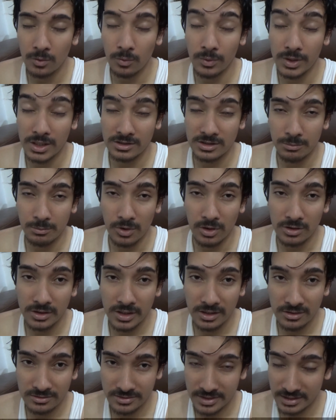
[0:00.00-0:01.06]
whereas the
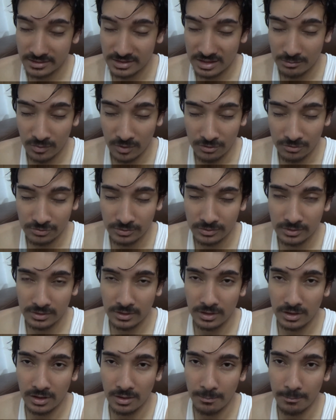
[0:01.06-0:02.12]
Monday is the exam of
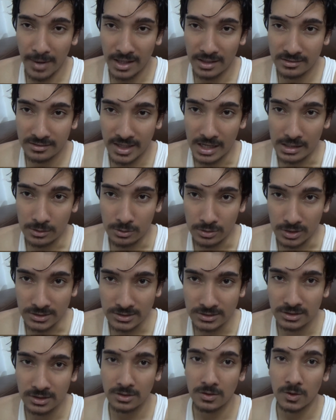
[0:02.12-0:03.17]
math calculus.